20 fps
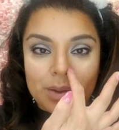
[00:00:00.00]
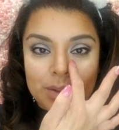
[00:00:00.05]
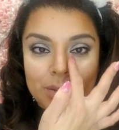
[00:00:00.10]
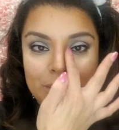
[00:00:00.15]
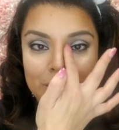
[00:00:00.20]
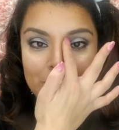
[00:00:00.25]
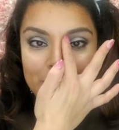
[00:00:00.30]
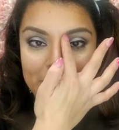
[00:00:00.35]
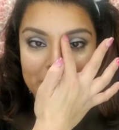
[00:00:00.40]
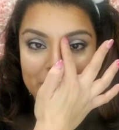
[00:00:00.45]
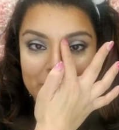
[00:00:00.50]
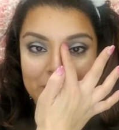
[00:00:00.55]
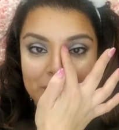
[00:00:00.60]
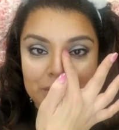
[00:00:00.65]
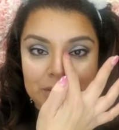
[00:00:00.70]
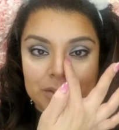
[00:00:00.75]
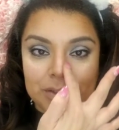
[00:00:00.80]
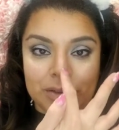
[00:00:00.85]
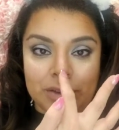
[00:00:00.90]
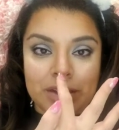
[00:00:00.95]
or my
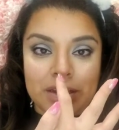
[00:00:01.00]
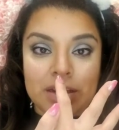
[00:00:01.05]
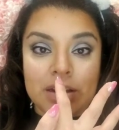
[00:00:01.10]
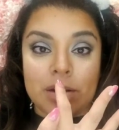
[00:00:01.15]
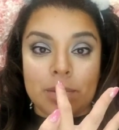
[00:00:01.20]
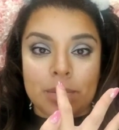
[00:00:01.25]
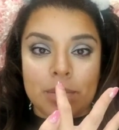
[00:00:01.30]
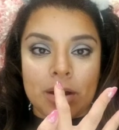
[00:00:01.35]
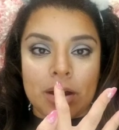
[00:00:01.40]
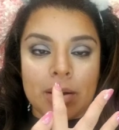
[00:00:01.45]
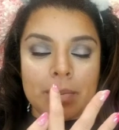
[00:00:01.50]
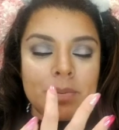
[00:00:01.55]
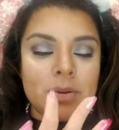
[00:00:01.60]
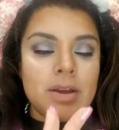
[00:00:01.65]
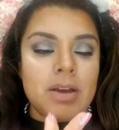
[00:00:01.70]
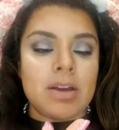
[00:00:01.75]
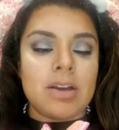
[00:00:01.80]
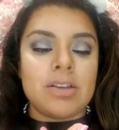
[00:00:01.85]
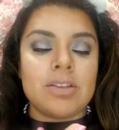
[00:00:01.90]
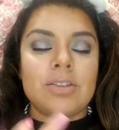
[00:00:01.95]
contour here pop.
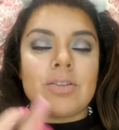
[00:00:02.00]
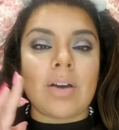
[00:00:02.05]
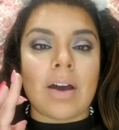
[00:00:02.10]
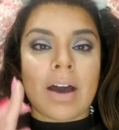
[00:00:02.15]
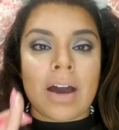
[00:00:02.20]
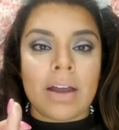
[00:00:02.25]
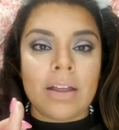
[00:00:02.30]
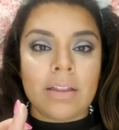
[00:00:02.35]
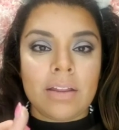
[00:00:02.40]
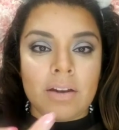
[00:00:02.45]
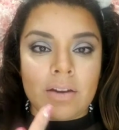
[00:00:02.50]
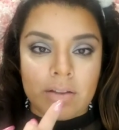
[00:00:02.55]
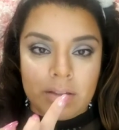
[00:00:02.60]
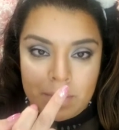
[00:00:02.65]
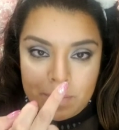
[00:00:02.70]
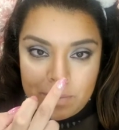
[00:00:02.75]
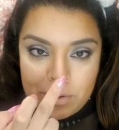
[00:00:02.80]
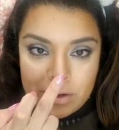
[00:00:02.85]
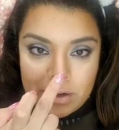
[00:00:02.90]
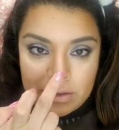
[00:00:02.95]
So I
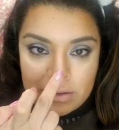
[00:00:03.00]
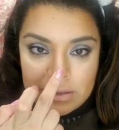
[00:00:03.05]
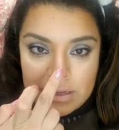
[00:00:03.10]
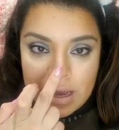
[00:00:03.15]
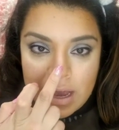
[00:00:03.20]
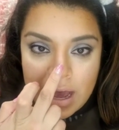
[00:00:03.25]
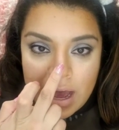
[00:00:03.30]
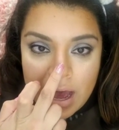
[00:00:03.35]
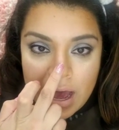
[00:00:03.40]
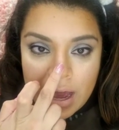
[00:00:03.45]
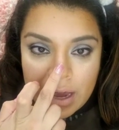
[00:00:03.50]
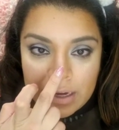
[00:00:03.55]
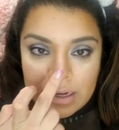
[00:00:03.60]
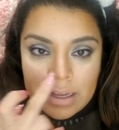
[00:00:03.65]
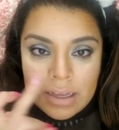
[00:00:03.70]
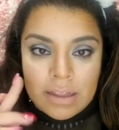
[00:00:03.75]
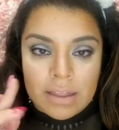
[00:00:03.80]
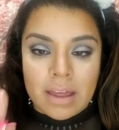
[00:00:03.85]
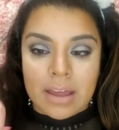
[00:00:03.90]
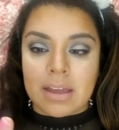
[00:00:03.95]
literally put a
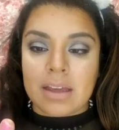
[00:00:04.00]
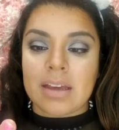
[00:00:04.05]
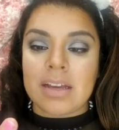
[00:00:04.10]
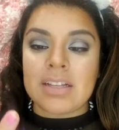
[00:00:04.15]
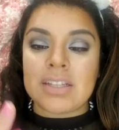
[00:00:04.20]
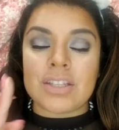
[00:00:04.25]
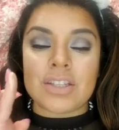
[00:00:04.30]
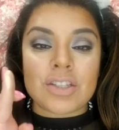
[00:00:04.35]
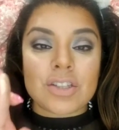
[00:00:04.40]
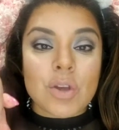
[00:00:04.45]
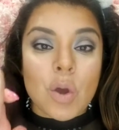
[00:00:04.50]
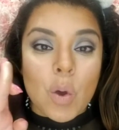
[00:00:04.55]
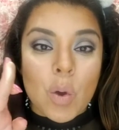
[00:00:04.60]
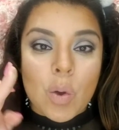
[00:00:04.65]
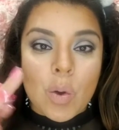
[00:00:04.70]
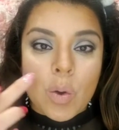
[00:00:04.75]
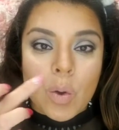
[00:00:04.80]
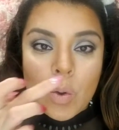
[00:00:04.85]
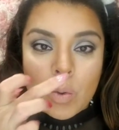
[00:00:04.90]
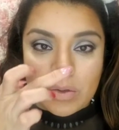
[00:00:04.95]
tiny, like it's
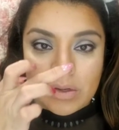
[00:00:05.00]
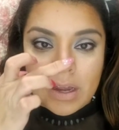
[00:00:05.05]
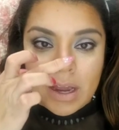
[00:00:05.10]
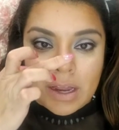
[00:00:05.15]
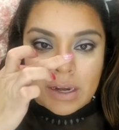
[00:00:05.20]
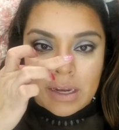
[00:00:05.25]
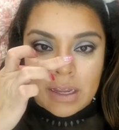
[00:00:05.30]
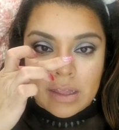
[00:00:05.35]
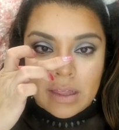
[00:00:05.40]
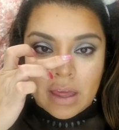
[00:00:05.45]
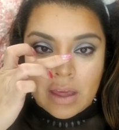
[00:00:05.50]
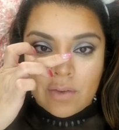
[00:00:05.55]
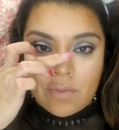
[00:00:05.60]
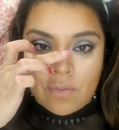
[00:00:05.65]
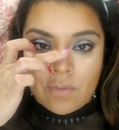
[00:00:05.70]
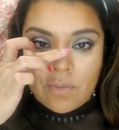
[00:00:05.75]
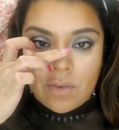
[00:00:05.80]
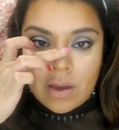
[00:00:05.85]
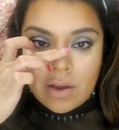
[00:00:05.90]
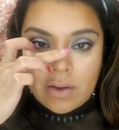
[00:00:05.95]
so tiny, like
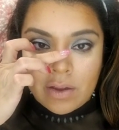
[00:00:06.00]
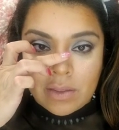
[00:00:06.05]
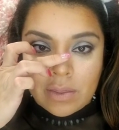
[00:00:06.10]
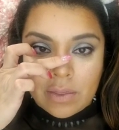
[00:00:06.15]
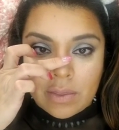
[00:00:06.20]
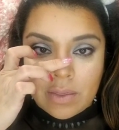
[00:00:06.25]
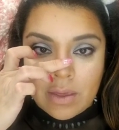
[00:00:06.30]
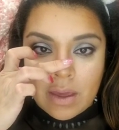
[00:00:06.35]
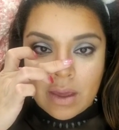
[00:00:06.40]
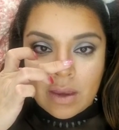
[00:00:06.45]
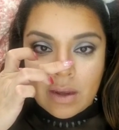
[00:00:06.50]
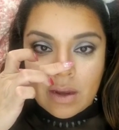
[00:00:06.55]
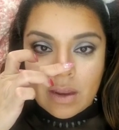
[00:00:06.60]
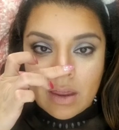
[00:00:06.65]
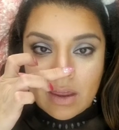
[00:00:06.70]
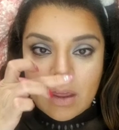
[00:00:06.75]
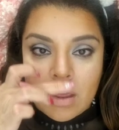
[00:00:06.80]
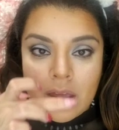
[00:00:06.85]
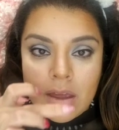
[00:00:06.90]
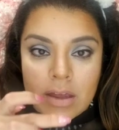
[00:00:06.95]
very thin,
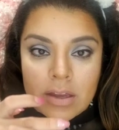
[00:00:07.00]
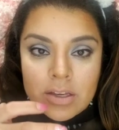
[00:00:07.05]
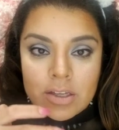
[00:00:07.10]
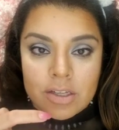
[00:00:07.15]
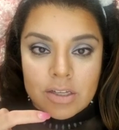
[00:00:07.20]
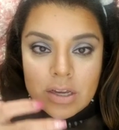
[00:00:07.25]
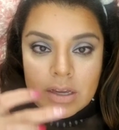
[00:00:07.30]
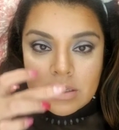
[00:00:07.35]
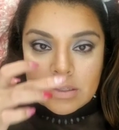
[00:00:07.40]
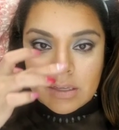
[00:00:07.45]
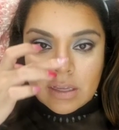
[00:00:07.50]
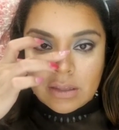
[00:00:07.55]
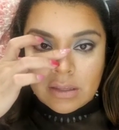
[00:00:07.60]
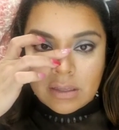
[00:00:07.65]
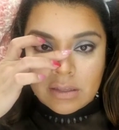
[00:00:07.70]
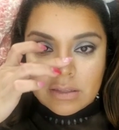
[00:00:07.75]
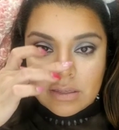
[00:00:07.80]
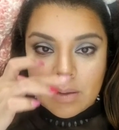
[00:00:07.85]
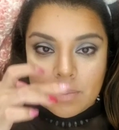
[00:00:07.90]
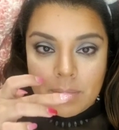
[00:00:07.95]
just at the
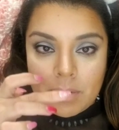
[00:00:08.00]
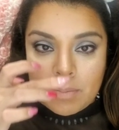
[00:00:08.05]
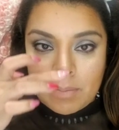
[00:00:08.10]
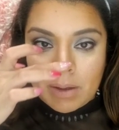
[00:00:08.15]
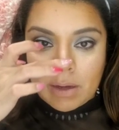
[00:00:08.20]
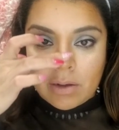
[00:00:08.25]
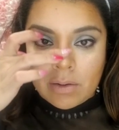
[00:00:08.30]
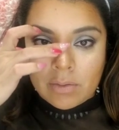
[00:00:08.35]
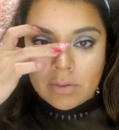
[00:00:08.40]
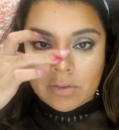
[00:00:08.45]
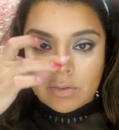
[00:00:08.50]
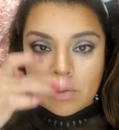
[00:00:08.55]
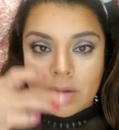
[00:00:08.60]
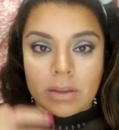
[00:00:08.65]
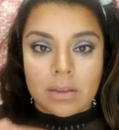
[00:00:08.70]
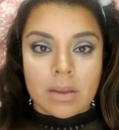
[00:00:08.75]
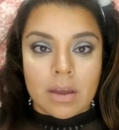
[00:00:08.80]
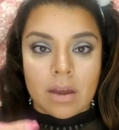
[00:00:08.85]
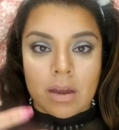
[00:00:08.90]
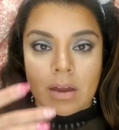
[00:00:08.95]
tip of my nose
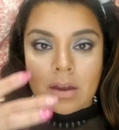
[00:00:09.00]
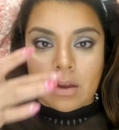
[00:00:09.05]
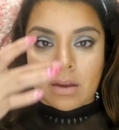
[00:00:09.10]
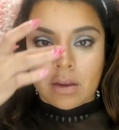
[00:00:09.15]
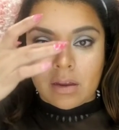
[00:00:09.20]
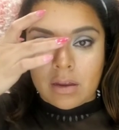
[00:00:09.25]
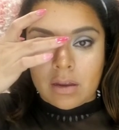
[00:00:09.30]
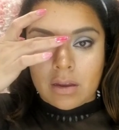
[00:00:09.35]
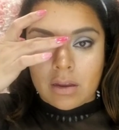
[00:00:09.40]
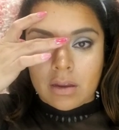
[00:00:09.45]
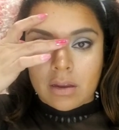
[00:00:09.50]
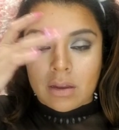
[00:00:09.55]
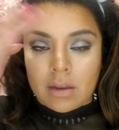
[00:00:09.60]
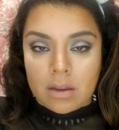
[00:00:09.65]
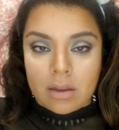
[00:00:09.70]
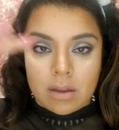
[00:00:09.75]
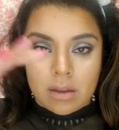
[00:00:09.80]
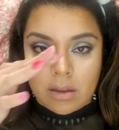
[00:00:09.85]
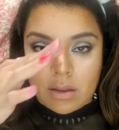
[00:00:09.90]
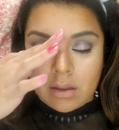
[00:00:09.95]
right there.
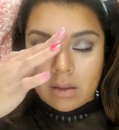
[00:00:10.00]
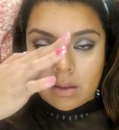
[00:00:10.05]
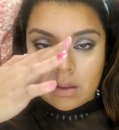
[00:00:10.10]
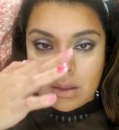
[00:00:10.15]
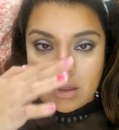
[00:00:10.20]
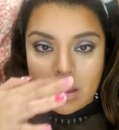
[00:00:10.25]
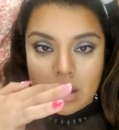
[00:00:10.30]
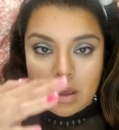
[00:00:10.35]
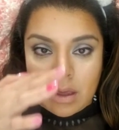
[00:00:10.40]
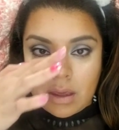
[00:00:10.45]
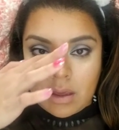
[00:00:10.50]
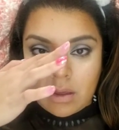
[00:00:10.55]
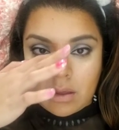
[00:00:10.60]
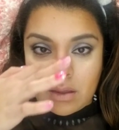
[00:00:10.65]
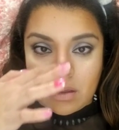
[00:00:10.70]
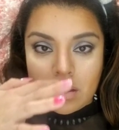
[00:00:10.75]
Okay.